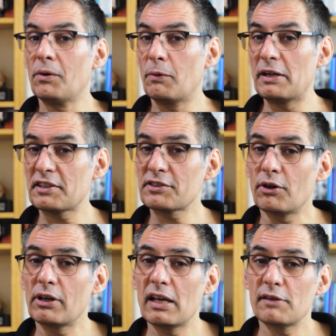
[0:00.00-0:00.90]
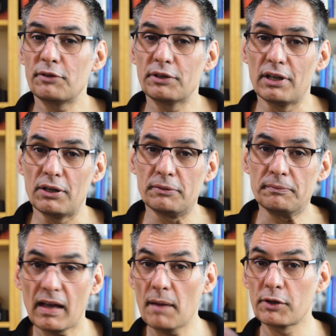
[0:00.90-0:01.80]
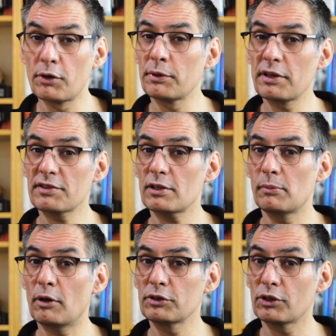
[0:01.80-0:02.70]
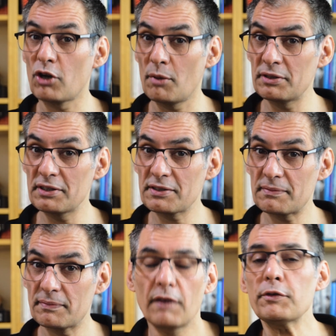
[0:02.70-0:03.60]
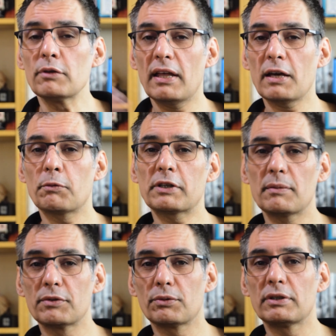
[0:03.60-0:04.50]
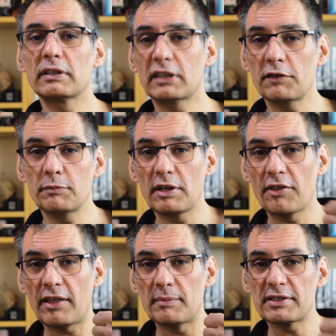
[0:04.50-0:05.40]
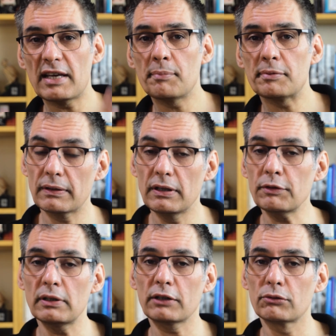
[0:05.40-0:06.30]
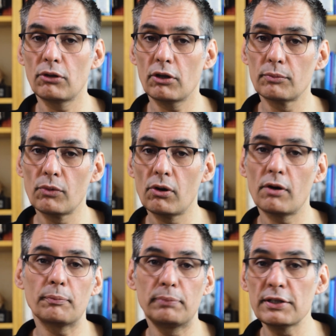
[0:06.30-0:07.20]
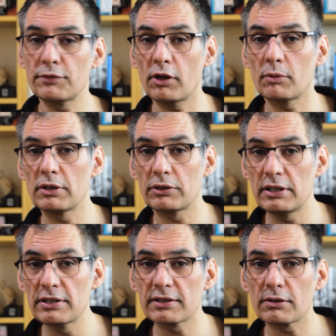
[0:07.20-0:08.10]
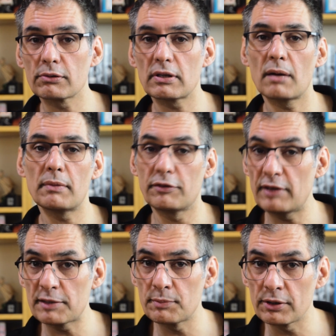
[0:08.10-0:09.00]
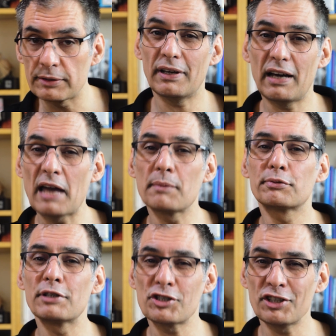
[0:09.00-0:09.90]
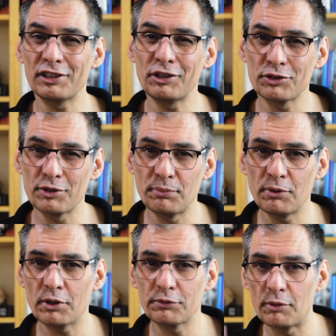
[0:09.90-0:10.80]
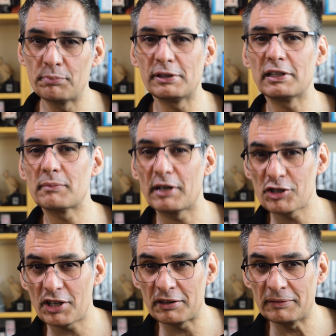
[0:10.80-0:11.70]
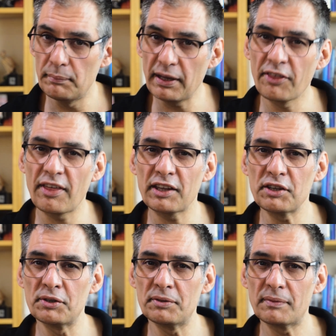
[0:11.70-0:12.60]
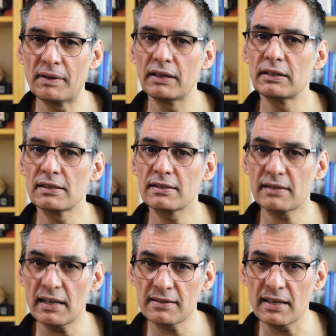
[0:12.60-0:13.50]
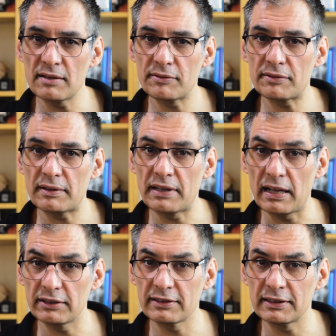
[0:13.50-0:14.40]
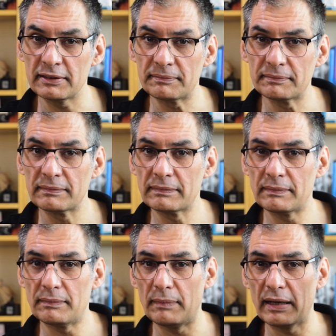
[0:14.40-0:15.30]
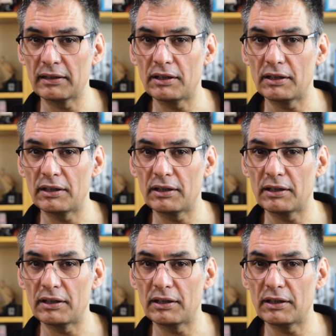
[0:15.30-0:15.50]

Well, that's all I have for now. I'm curious about your comments. If you like what I'm doing, give me a thumbs up. If you'd like to learn more, please follow me on Instagram and Facebook. I appreciate your support for building my channel. Big thank you. Stay safe and healthy. Michael